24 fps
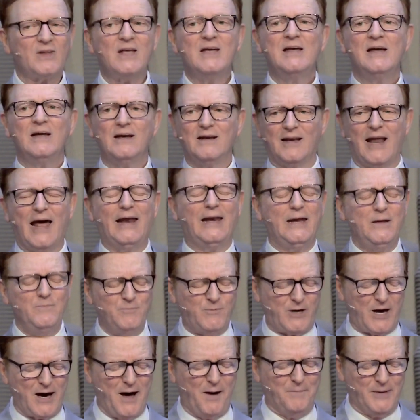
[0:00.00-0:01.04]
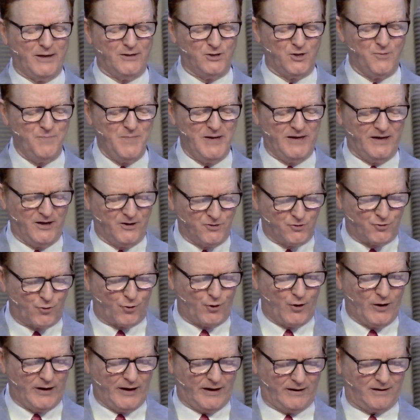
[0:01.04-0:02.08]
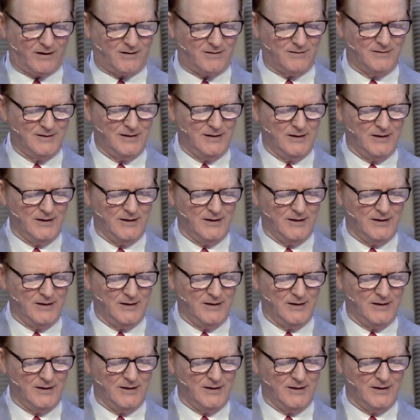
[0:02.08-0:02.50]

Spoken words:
let him come unto me and drink.